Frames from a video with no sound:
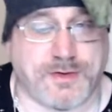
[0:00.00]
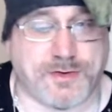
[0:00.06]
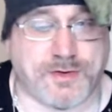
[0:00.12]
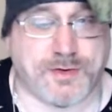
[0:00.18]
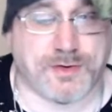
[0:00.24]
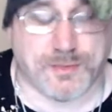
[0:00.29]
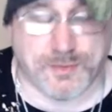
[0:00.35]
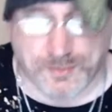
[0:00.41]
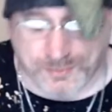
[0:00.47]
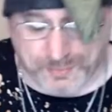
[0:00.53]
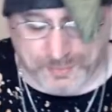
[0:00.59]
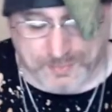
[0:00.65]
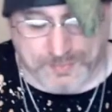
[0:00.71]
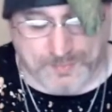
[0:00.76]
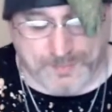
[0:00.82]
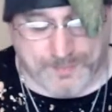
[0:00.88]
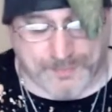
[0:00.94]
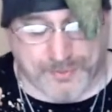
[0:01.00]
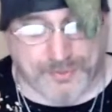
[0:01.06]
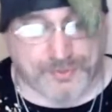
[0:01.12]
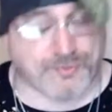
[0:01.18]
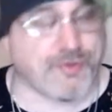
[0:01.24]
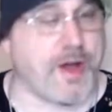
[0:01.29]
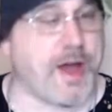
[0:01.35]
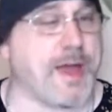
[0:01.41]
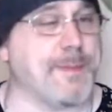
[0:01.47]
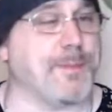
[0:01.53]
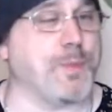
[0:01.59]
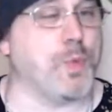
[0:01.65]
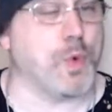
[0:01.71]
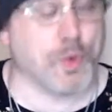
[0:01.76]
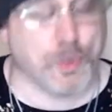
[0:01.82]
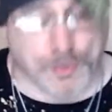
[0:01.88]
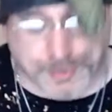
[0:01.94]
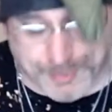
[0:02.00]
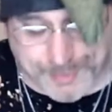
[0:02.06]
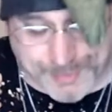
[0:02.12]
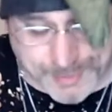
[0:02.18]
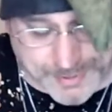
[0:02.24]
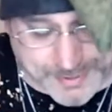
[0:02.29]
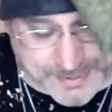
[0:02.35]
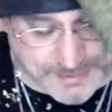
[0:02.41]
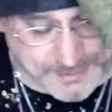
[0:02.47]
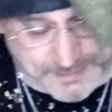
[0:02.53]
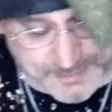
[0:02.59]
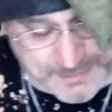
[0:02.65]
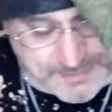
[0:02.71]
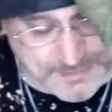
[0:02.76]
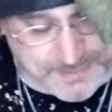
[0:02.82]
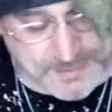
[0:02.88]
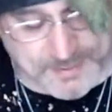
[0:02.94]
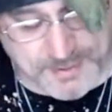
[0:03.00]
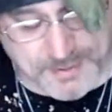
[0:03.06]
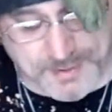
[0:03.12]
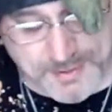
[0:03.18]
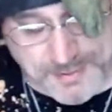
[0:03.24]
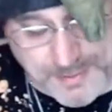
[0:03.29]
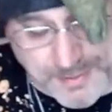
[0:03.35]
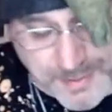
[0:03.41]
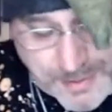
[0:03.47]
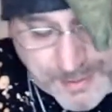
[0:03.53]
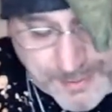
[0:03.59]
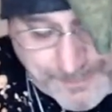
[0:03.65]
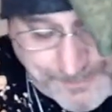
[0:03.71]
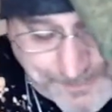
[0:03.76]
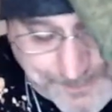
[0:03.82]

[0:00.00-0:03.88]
to describe worldly, you know,